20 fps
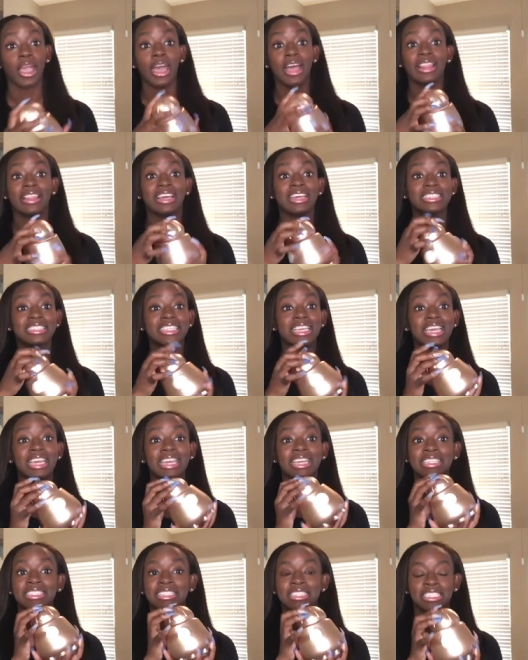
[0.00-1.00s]
let's get
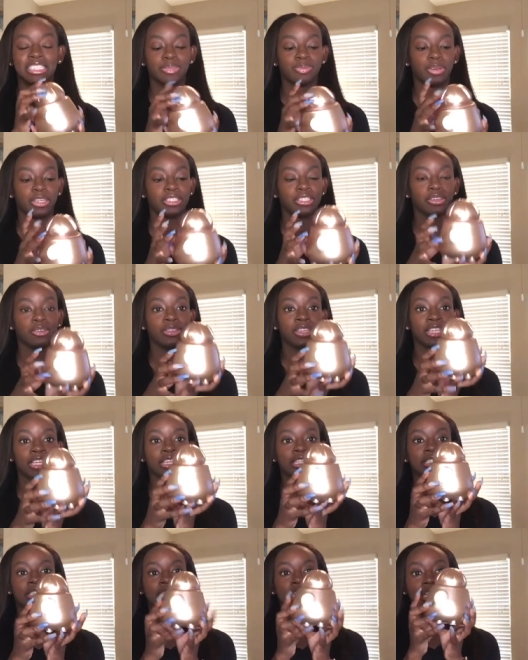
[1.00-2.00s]
into this brush. So
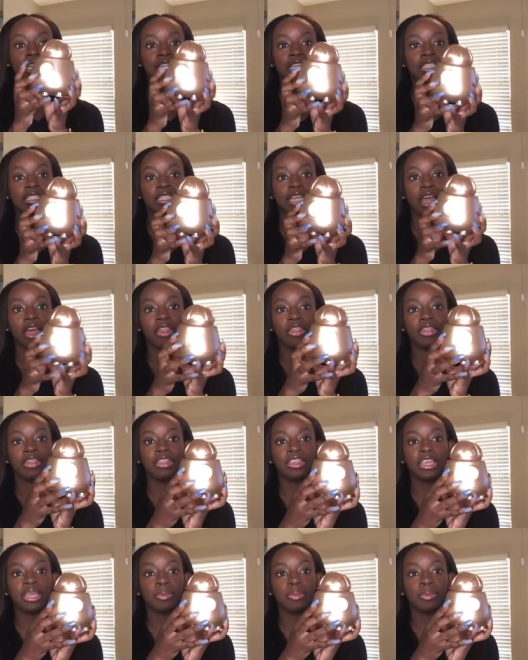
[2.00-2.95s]
this is the